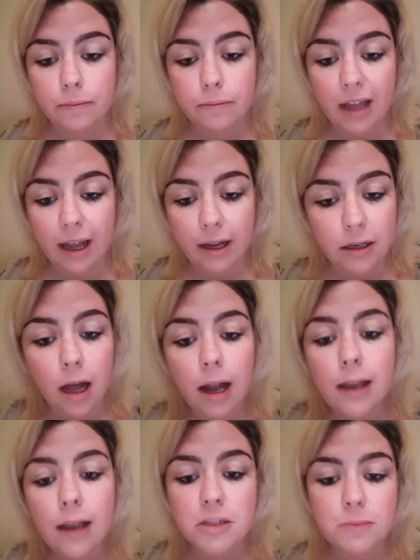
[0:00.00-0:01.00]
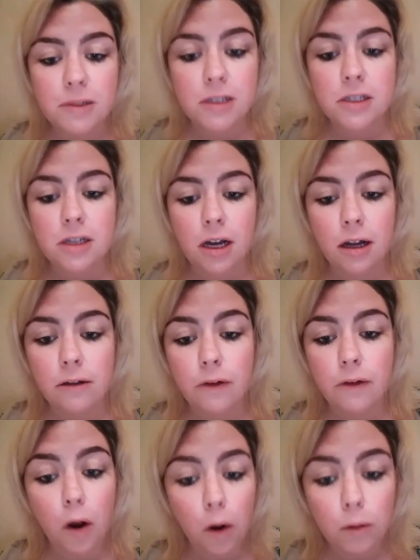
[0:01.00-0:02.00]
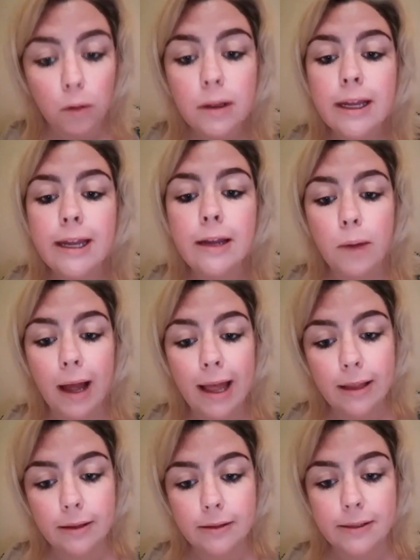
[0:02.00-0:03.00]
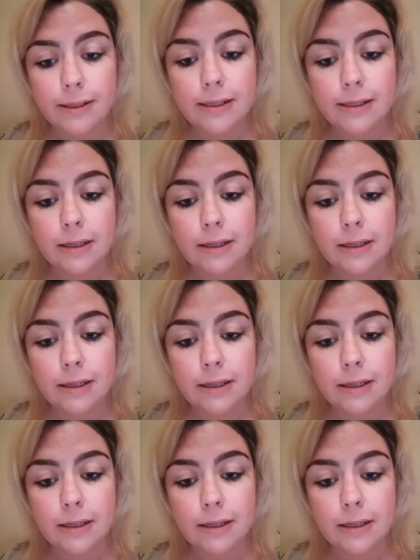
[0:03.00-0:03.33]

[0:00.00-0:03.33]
acknowledgement of holy wells,